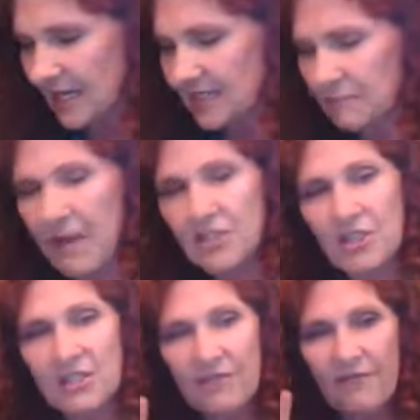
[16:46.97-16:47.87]
As
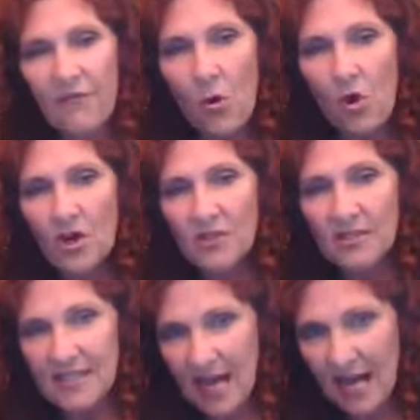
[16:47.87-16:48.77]
much as
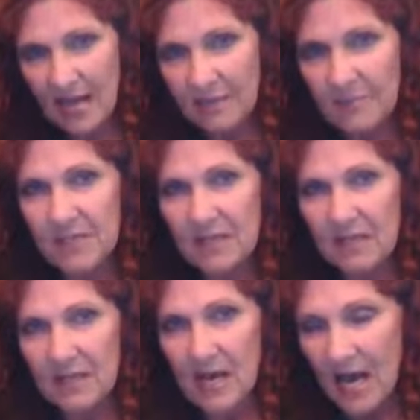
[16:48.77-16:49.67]
four times
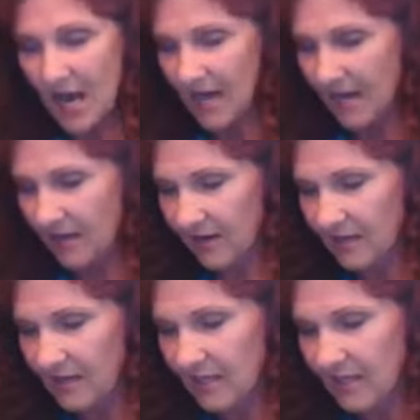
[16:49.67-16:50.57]

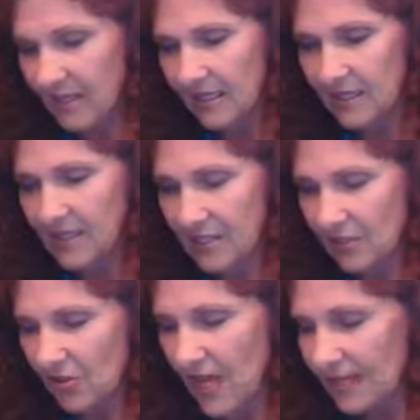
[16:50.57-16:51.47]
higher in
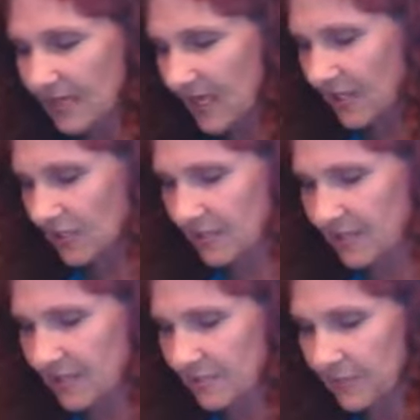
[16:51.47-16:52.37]
industrialized
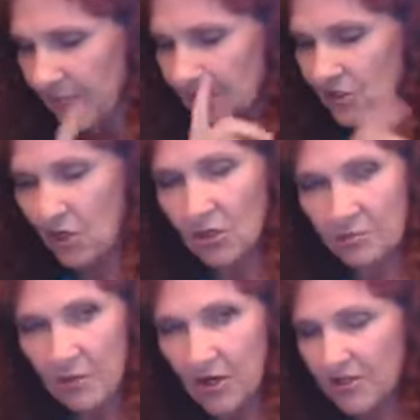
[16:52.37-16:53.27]
countries in
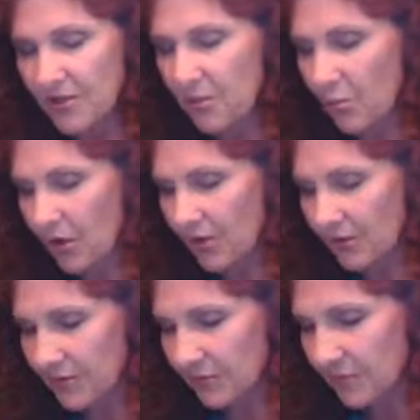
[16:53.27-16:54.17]
certain parts of the world.